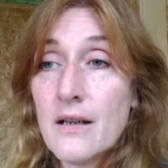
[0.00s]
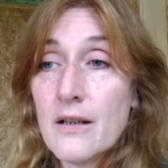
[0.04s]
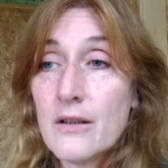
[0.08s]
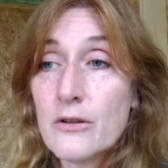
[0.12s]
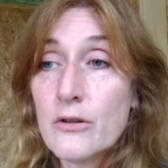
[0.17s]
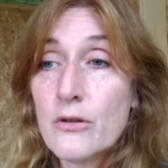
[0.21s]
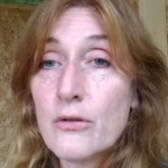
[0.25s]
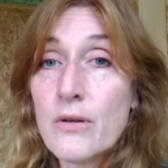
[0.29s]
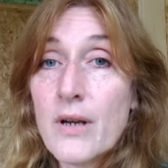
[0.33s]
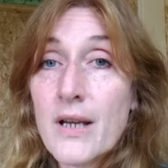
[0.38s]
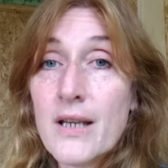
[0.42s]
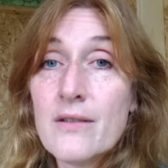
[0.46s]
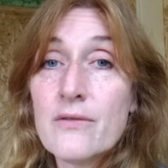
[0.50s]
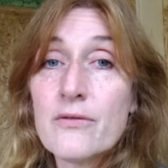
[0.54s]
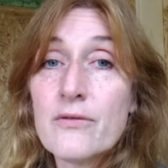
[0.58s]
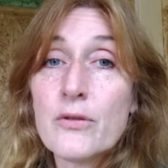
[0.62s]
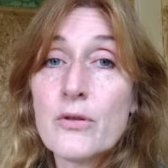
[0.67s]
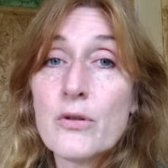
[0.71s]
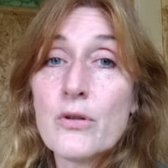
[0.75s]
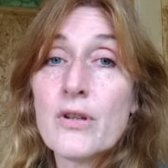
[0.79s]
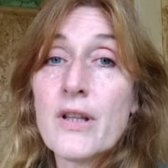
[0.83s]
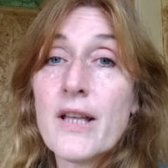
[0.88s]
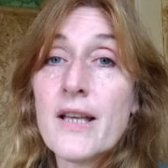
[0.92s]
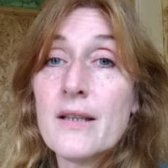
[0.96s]

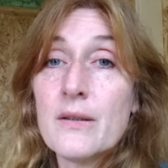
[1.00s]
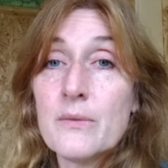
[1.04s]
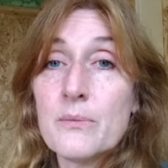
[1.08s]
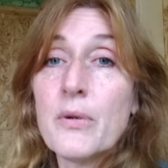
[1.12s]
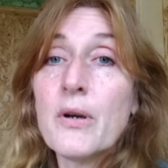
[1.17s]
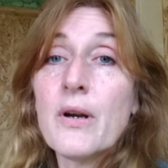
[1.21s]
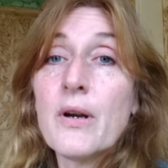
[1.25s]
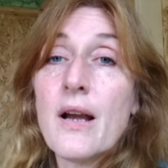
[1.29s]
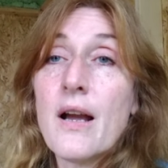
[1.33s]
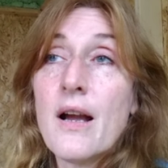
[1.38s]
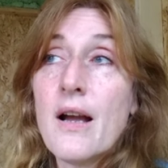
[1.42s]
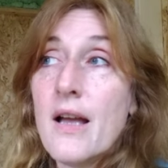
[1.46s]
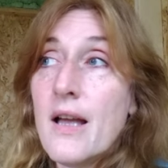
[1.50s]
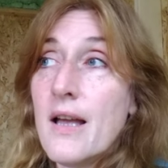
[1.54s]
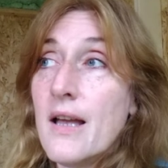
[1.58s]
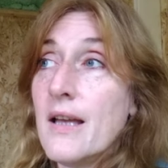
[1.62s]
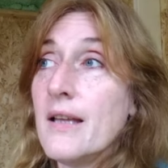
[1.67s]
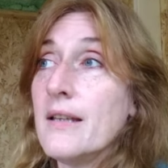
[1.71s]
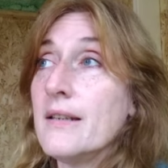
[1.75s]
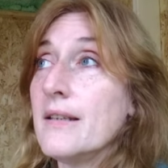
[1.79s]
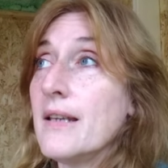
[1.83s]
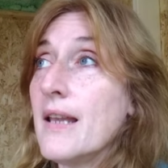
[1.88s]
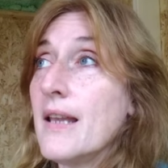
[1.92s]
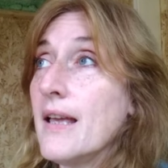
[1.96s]
grateful and
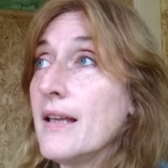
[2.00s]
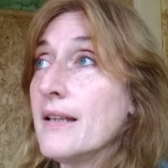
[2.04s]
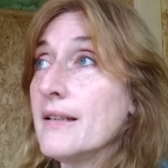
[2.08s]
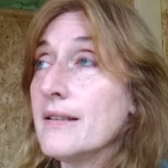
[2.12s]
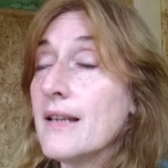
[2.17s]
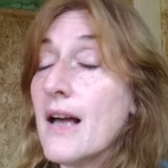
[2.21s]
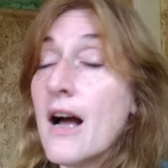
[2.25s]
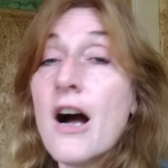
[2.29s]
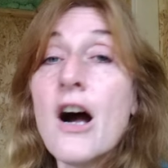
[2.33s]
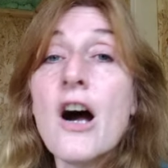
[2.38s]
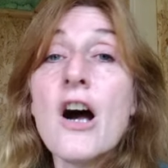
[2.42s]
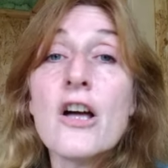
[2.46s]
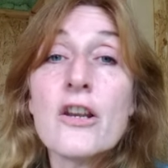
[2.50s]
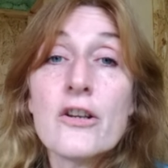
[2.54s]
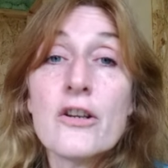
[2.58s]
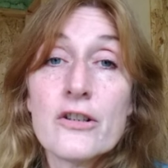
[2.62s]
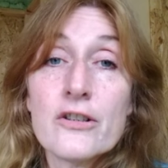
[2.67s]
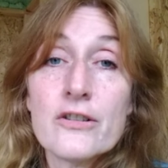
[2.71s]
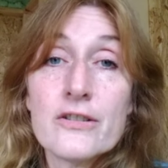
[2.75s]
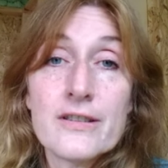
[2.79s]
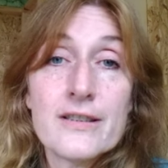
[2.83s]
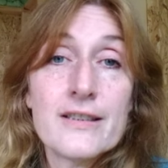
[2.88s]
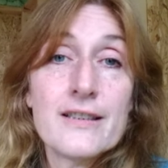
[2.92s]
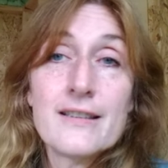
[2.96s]

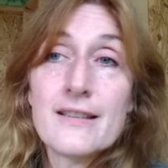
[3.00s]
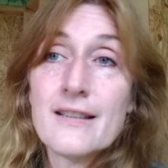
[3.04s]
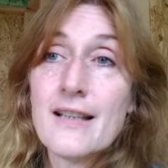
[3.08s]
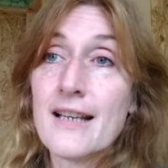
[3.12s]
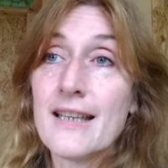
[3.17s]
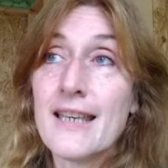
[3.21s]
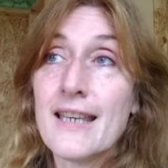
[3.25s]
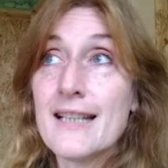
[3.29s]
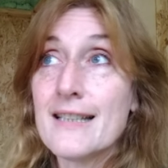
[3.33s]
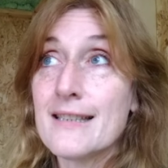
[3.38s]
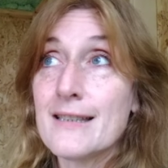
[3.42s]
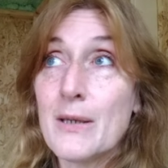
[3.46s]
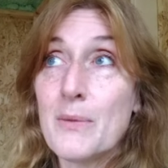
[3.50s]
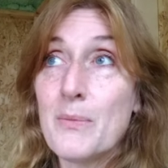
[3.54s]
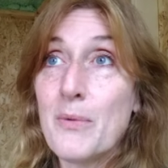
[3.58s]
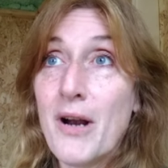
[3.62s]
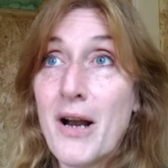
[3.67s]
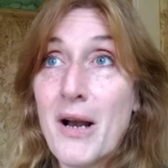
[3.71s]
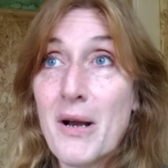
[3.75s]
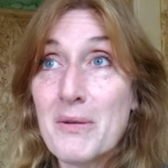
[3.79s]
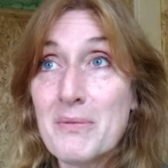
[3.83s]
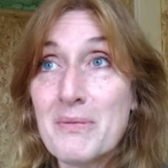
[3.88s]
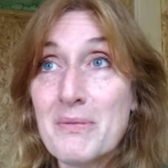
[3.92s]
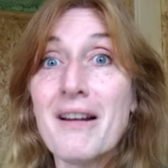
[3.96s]
honored. I can't say
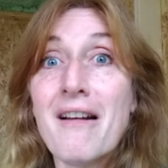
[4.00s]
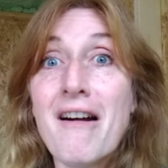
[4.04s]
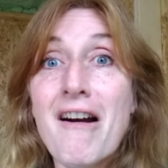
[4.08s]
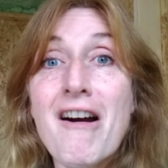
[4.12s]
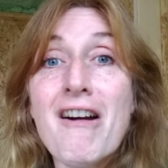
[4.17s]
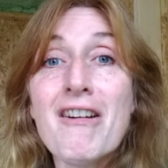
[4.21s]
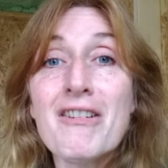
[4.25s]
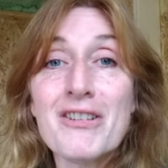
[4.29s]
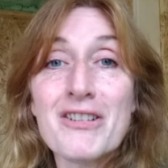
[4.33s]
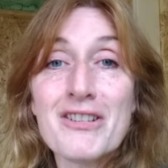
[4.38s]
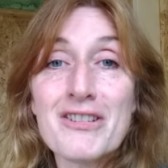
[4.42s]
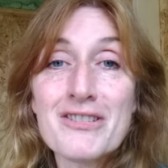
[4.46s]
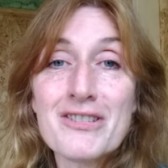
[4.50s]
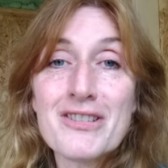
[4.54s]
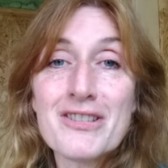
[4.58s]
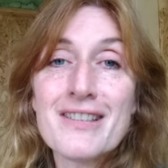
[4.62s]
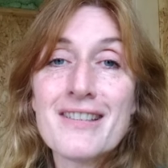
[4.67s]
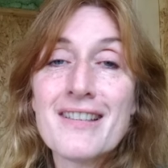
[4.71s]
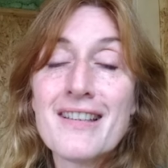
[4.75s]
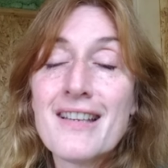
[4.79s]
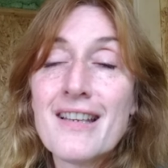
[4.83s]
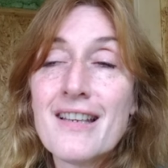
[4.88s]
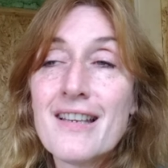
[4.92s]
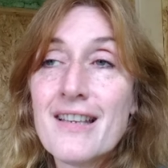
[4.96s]
proud, but honored
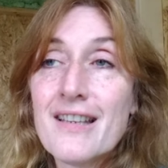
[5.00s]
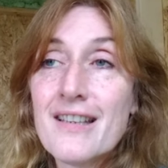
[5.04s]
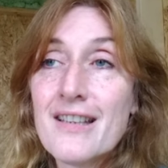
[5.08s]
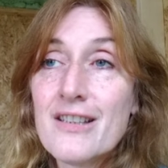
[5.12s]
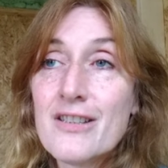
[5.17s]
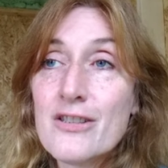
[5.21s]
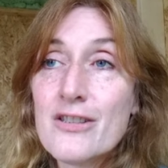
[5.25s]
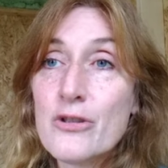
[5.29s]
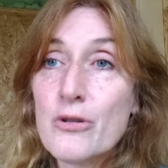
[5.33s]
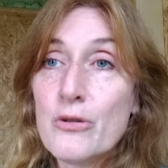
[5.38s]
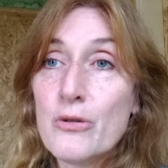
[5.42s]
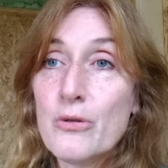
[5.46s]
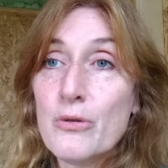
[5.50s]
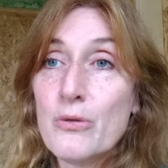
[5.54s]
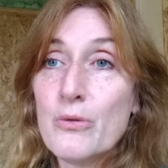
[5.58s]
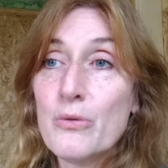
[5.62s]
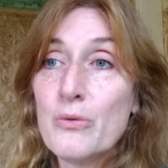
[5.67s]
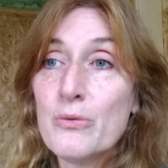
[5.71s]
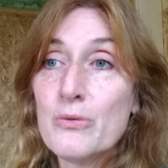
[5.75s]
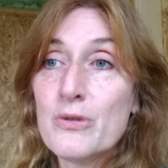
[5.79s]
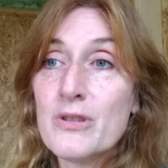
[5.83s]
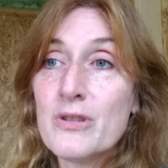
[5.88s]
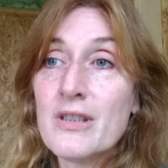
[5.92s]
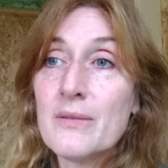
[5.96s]

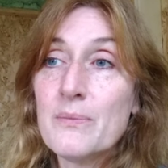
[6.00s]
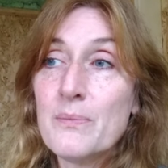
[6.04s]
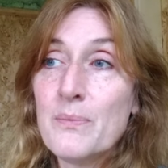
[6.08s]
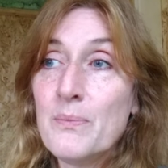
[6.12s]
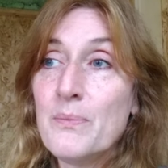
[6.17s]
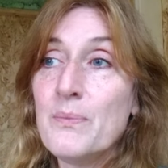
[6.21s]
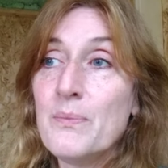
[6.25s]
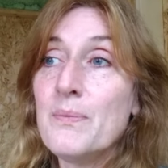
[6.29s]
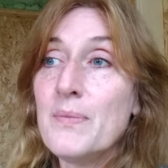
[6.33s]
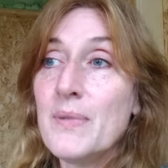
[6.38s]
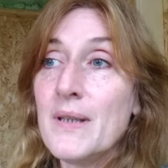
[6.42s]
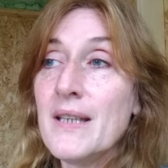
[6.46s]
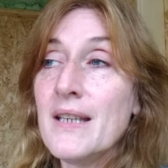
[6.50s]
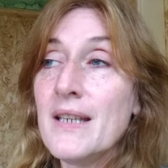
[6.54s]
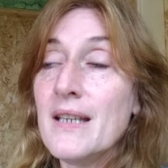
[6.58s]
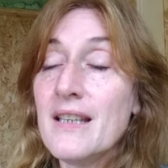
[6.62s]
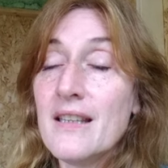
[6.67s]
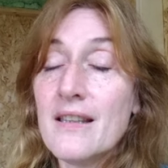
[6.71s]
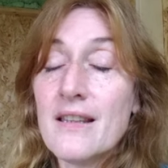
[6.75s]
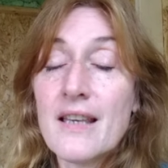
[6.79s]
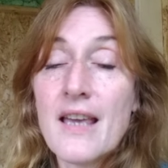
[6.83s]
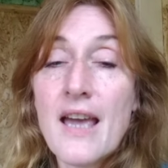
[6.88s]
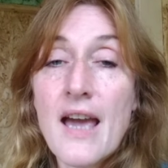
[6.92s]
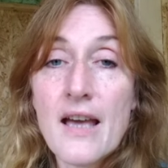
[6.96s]
to be
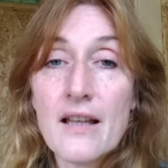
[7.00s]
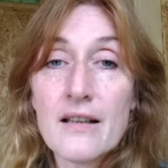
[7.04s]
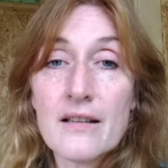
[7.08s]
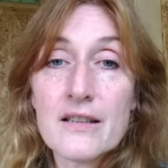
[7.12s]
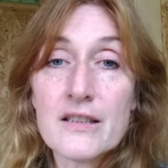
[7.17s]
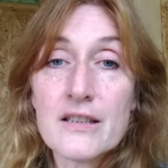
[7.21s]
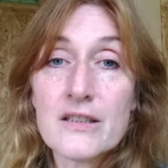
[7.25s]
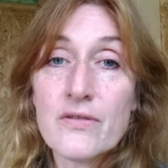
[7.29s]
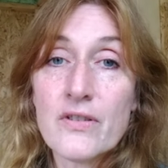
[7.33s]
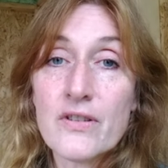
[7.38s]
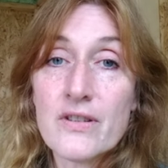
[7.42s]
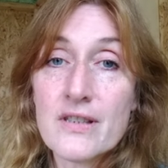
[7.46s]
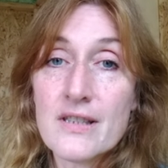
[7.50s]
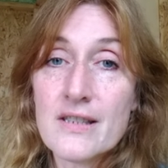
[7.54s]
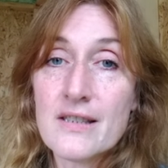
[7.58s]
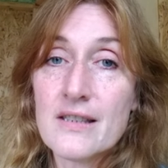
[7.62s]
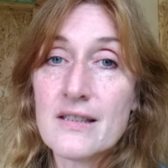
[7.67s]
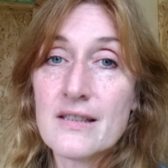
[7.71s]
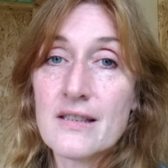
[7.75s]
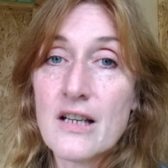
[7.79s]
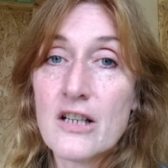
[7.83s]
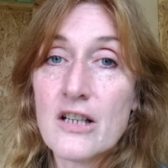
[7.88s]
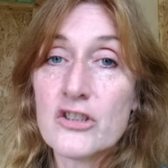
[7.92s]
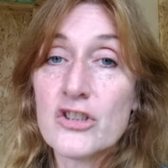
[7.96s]
the catalyst for this
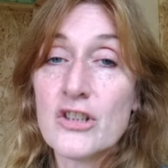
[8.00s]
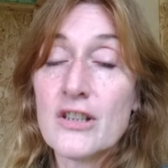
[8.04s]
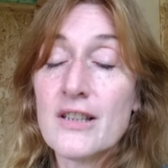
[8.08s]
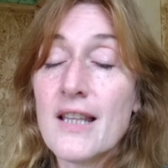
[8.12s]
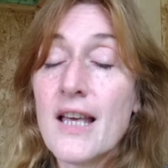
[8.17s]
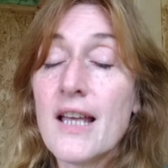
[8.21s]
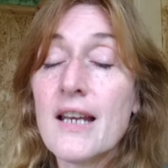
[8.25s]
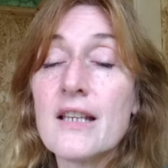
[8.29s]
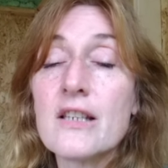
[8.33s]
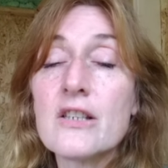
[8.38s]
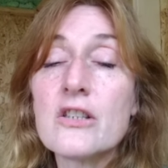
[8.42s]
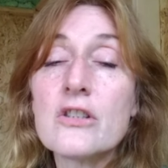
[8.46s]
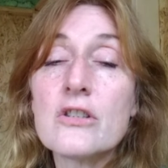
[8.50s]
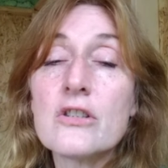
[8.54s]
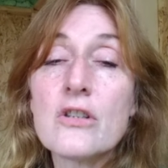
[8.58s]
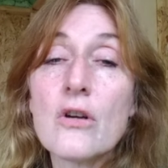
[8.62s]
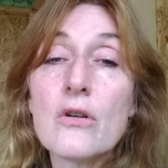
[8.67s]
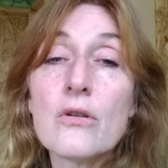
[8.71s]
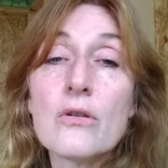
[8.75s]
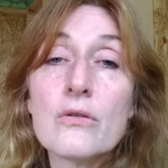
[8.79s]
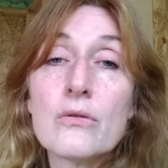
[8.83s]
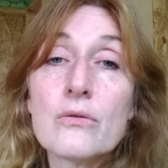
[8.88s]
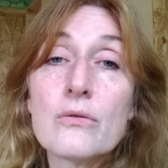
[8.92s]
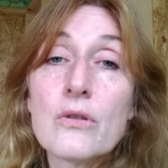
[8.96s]
discussion that is
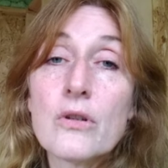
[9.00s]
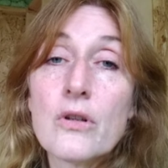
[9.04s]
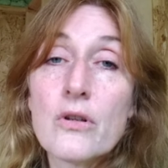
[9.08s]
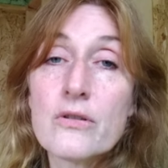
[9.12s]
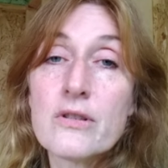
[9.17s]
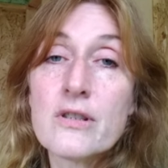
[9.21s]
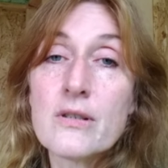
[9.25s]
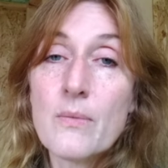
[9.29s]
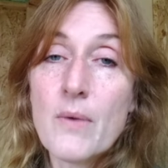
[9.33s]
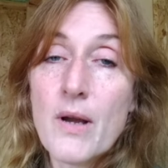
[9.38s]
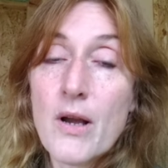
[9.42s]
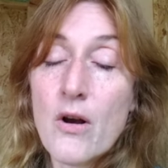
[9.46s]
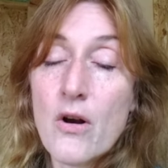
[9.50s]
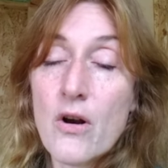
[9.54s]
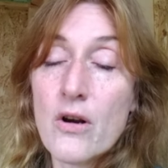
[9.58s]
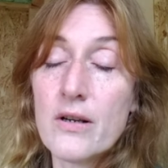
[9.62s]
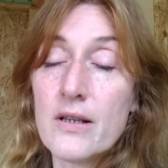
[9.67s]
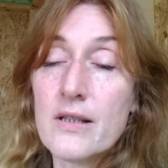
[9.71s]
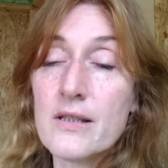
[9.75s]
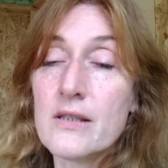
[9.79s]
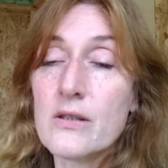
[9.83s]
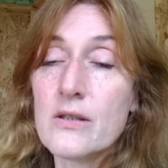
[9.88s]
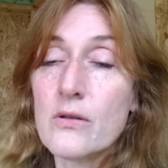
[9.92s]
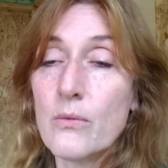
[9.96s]
so close to my heart
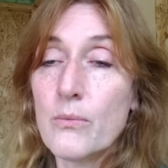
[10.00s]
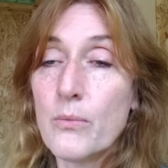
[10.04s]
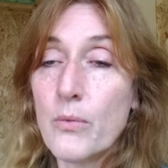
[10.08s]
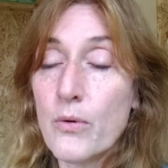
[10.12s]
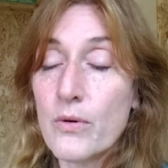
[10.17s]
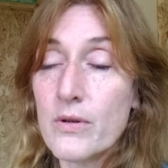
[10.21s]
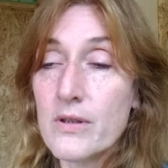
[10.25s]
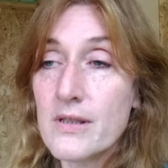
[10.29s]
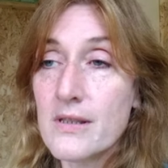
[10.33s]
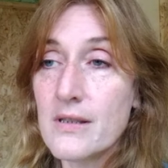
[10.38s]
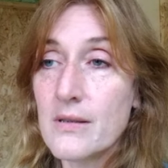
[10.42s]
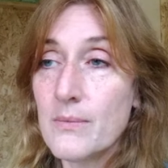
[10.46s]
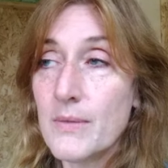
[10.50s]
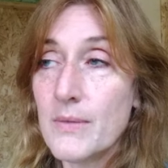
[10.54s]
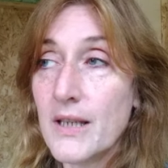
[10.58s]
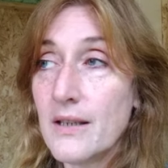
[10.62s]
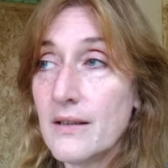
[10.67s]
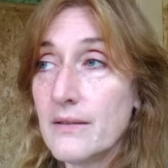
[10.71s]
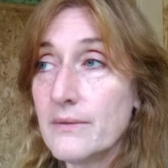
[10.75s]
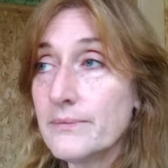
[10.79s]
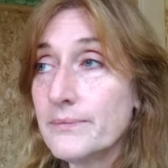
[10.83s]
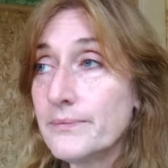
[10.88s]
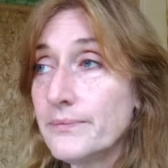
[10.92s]
and so important to me.